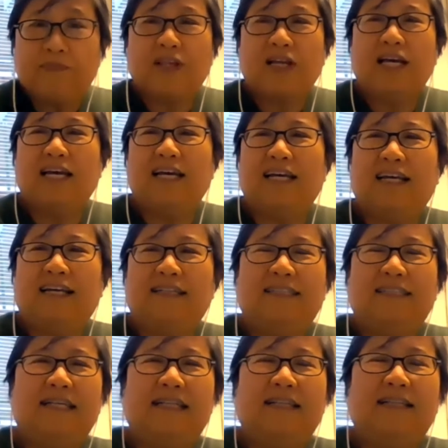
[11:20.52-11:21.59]
and
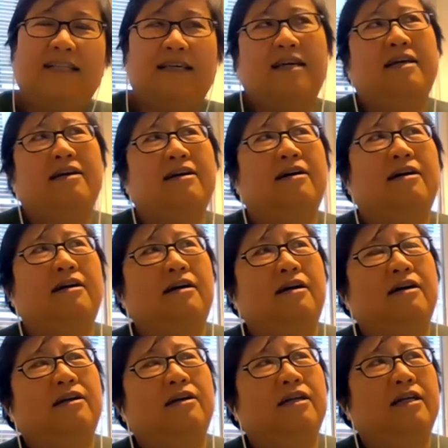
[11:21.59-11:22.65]
they
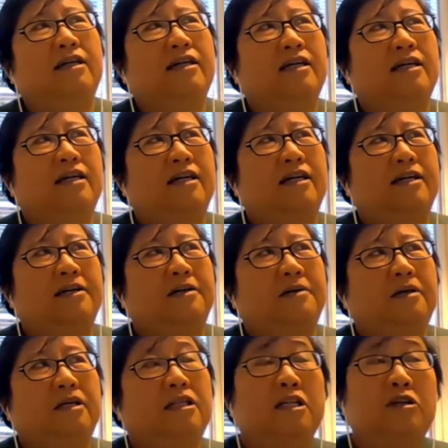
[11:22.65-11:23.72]
are
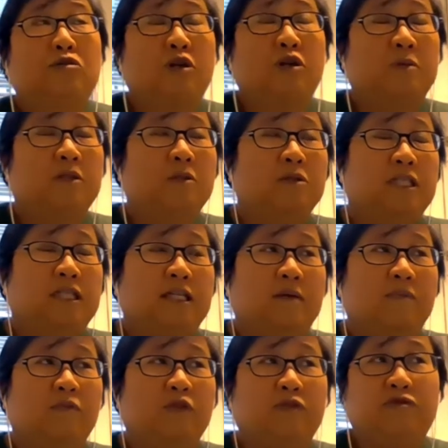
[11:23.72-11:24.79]
an incredible
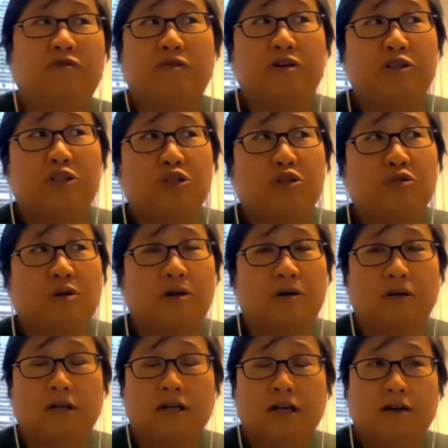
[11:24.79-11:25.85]
team with very
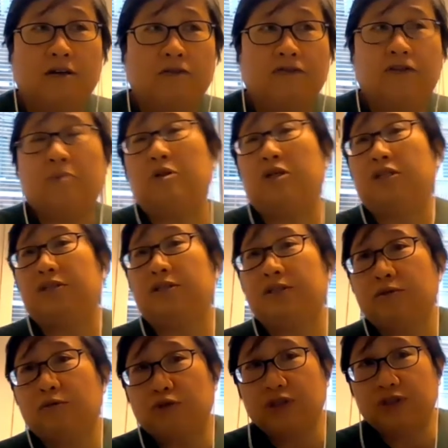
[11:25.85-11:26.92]
strong feminist
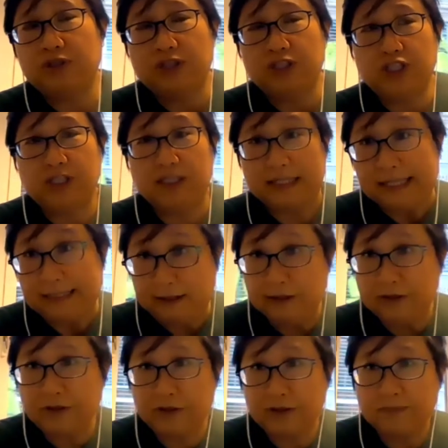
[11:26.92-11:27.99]
research
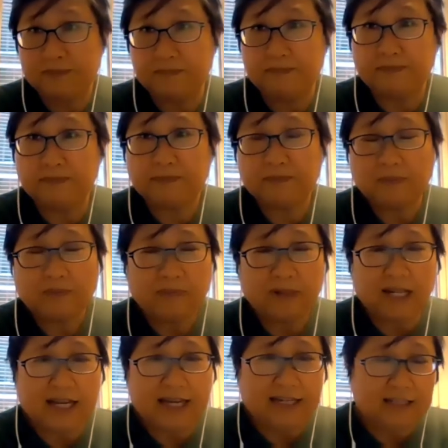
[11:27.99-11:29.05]
skills.
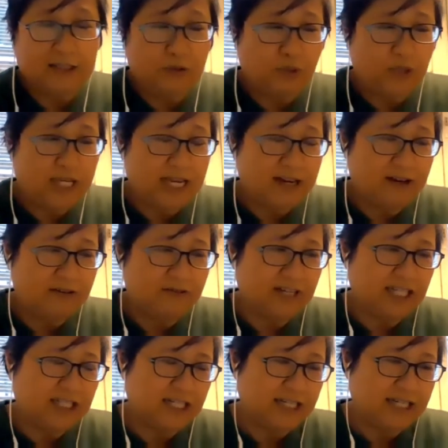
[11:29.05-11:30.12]
And we have
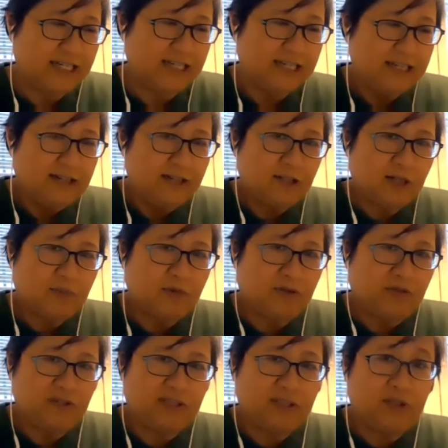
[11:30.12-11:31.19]
actually, some of
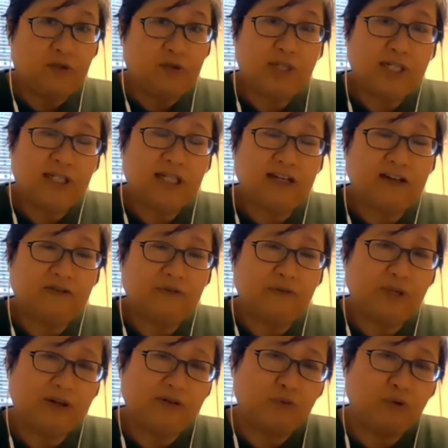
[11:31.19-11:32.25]
us in Sweden
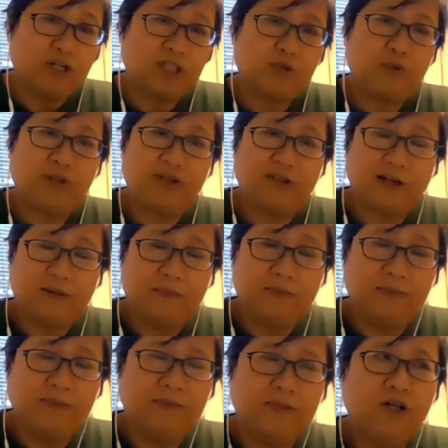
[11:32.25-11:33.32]
we have worked with them,
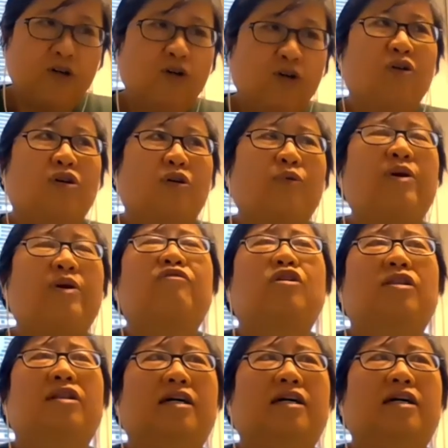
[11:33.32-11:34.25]
or we have